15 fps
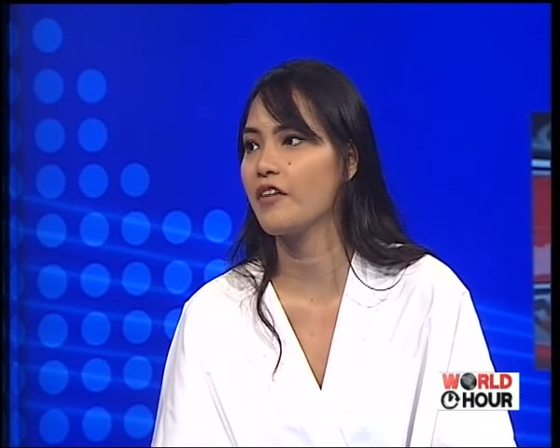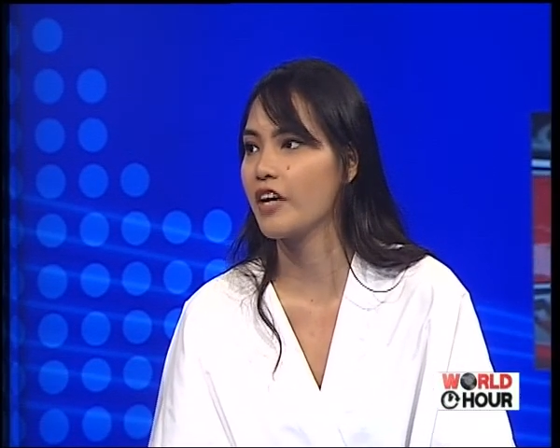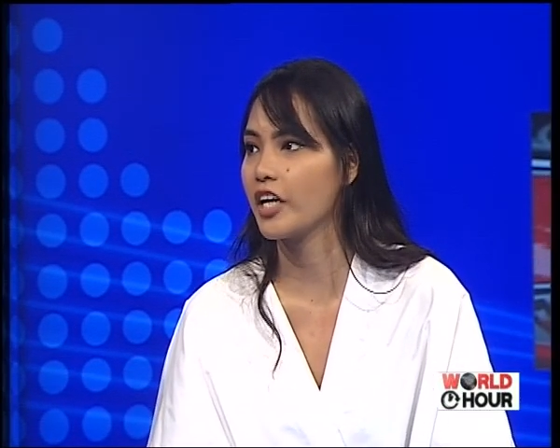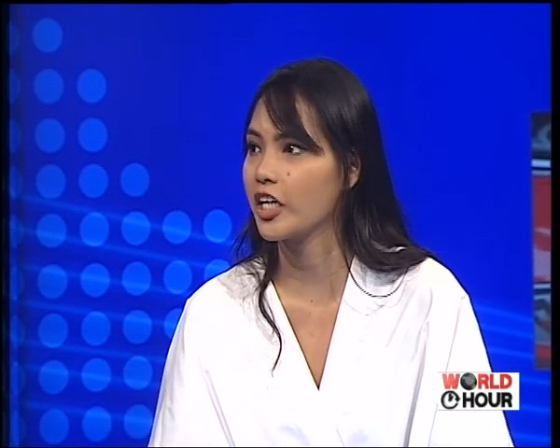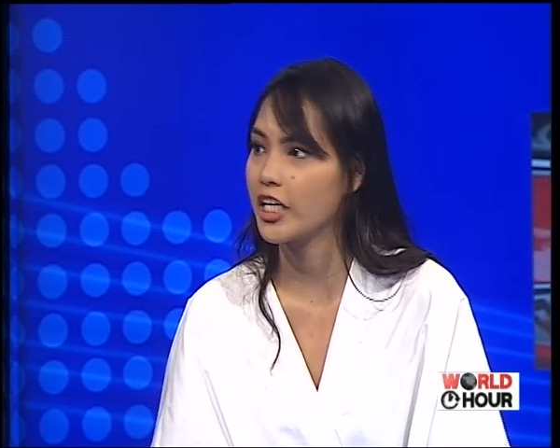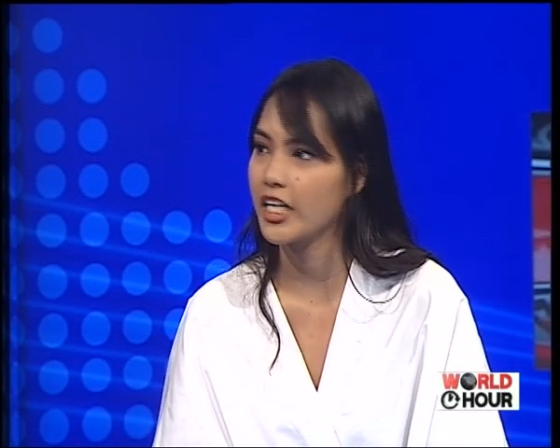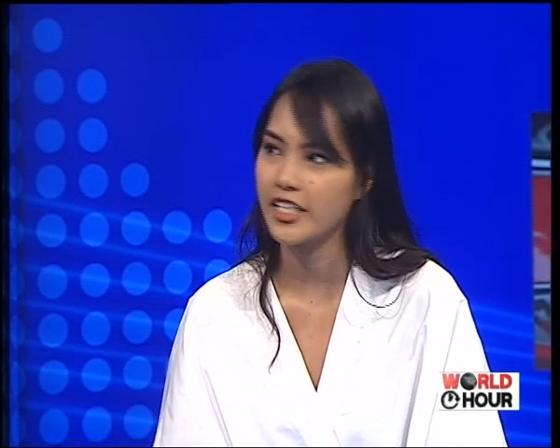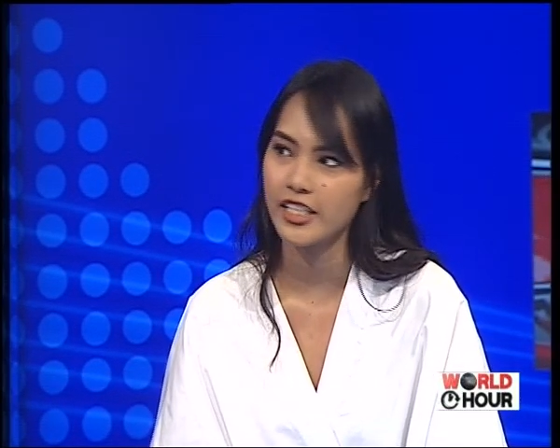that
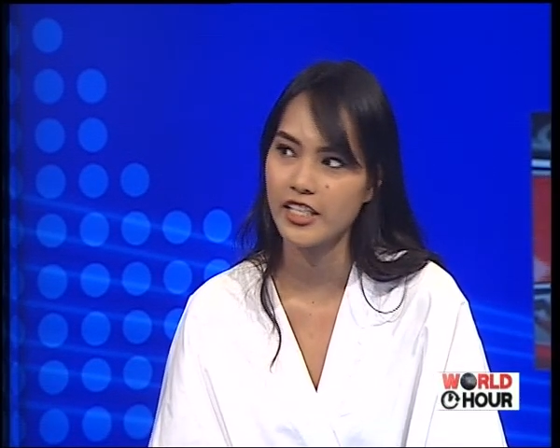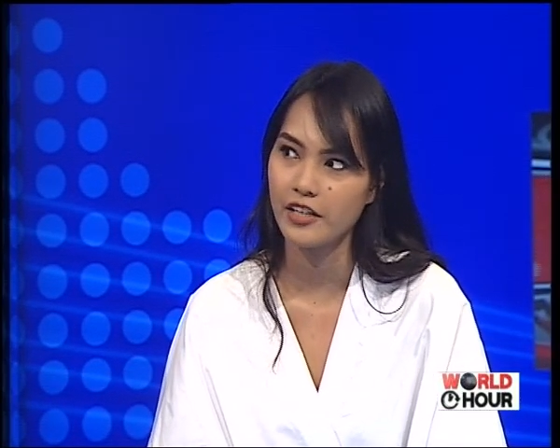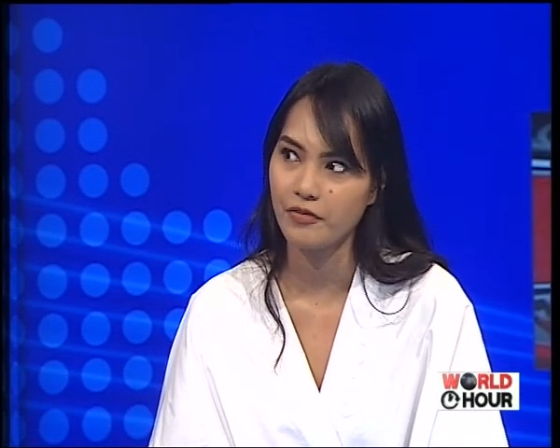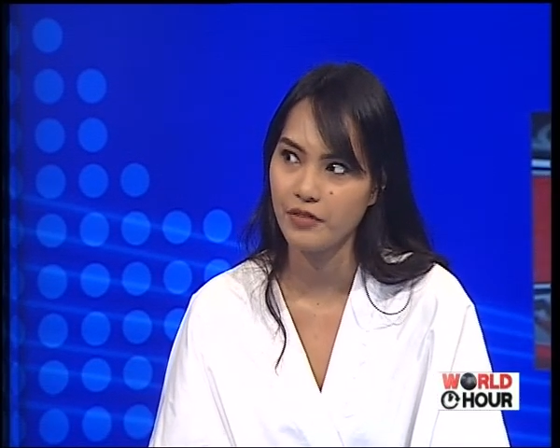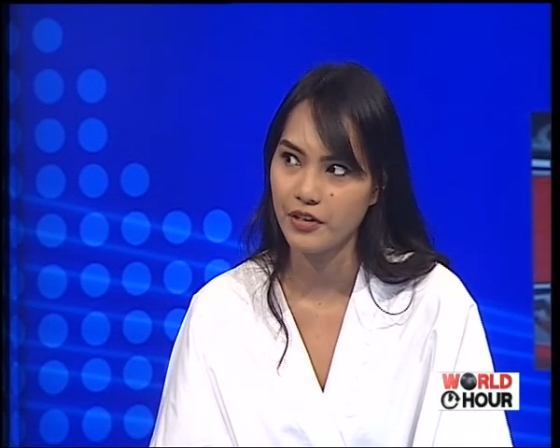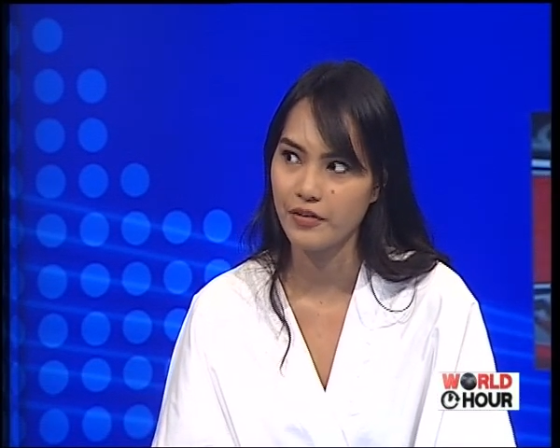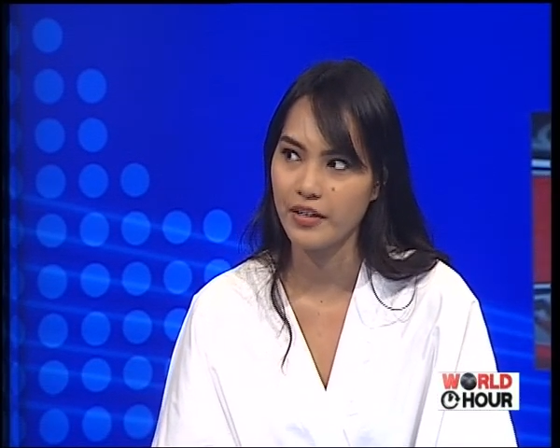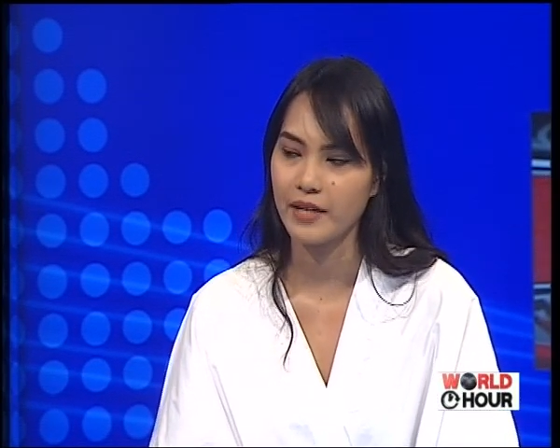recognition,
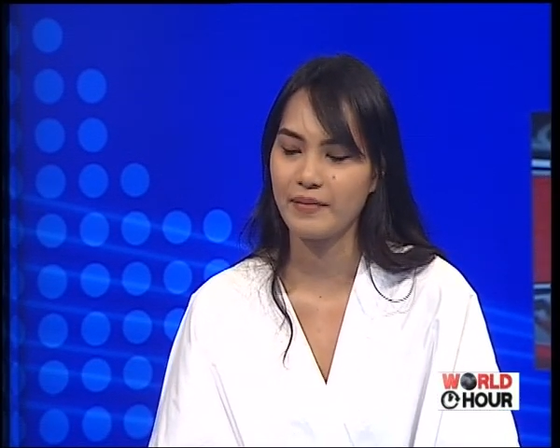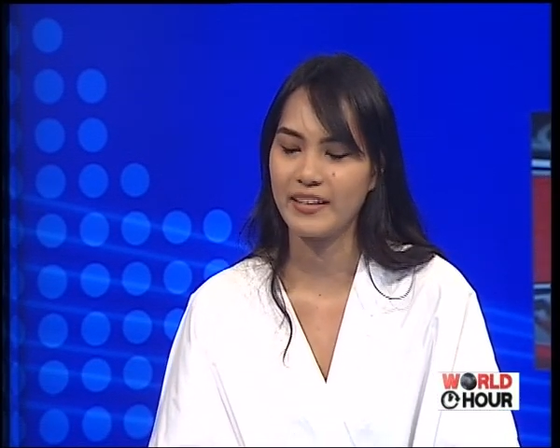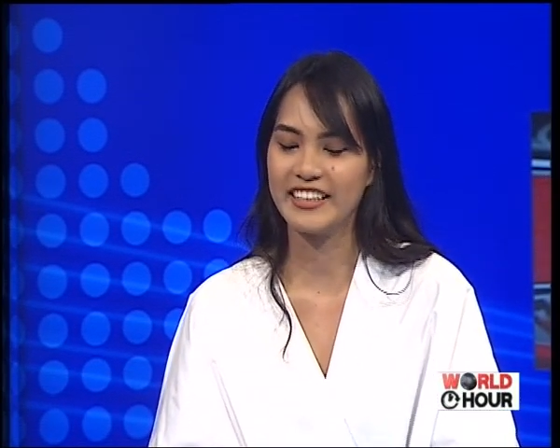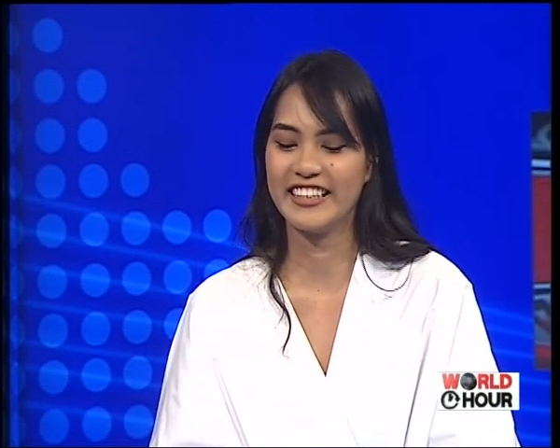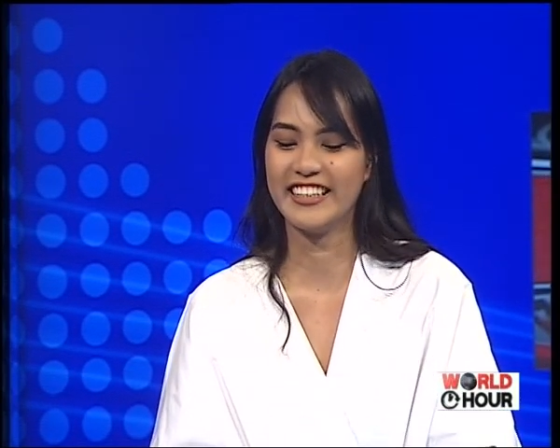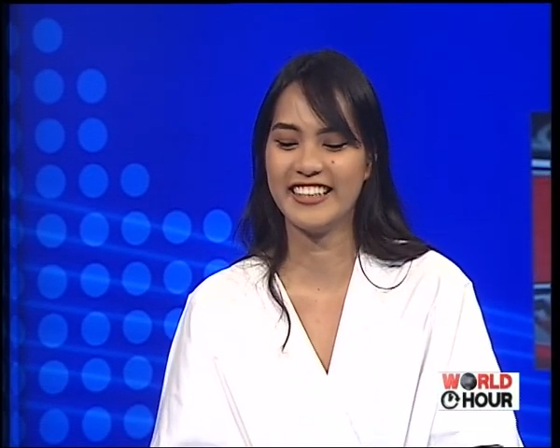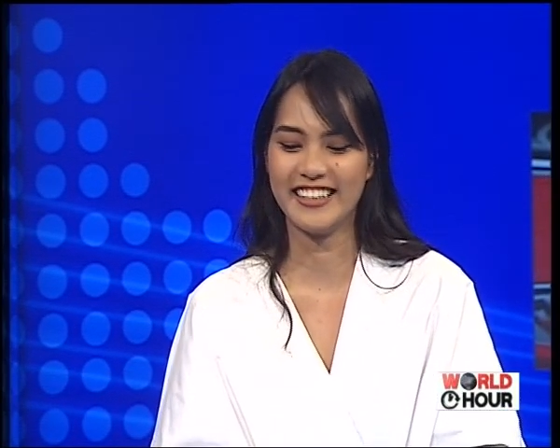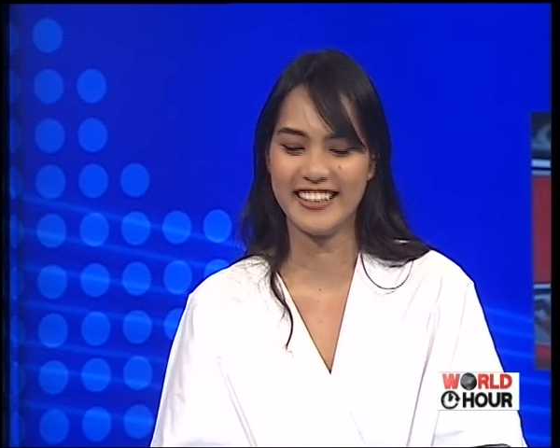if you know mm -hmm.
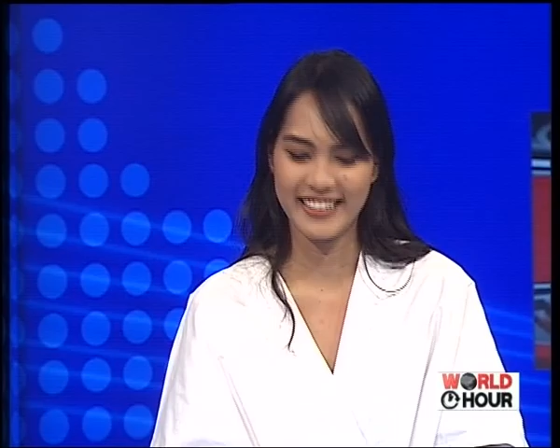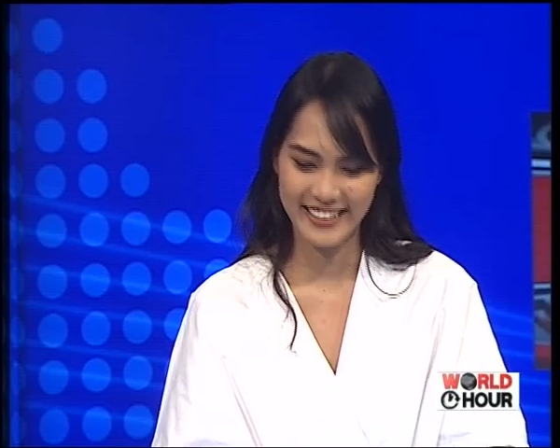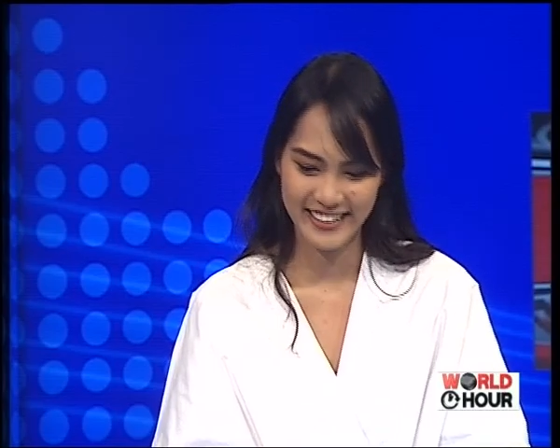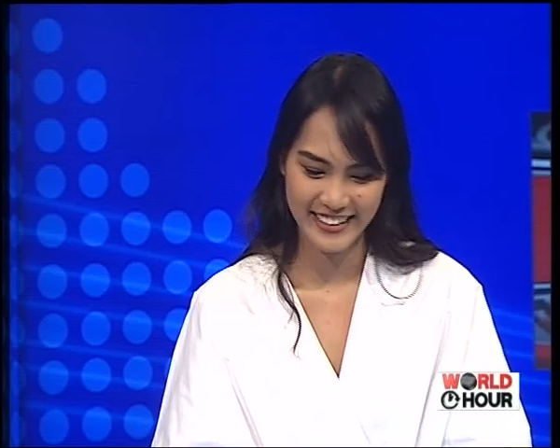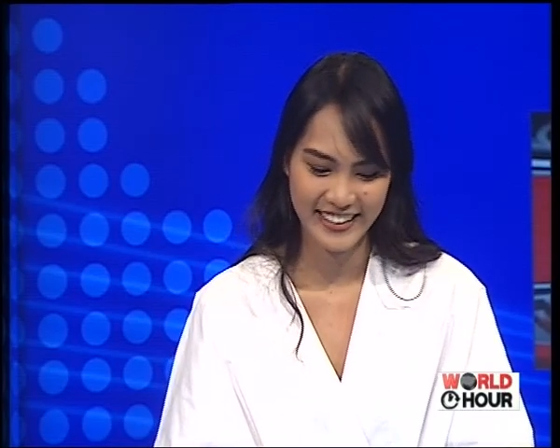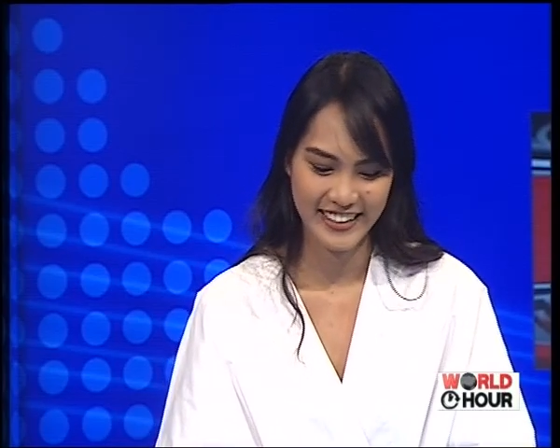what I mm-hmm. mean. Right,